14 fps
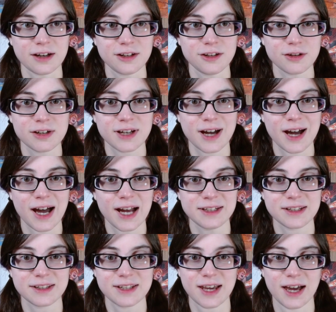you can kind
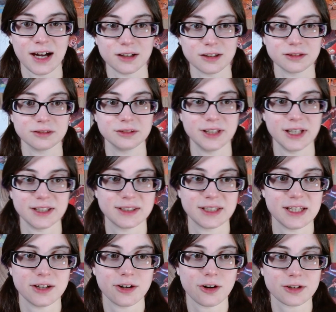of tell that
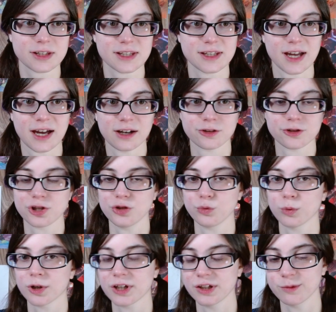the art style she's
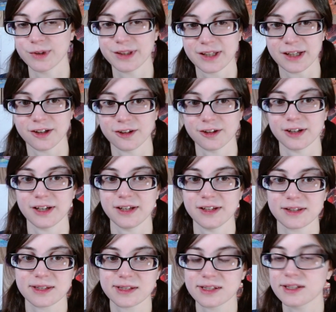working with here
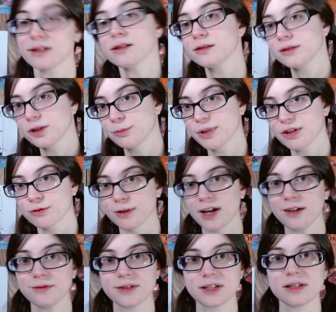is still a little bit
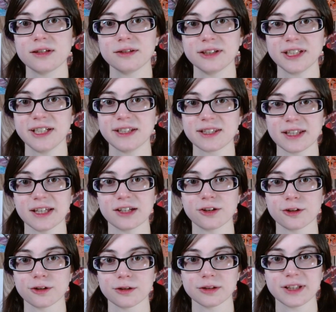rough, still in its
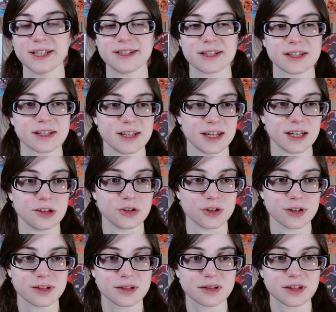early
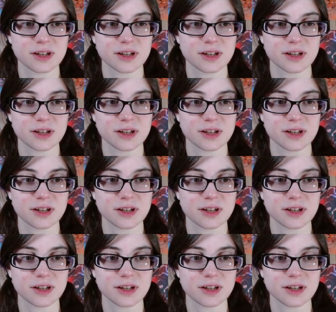stages.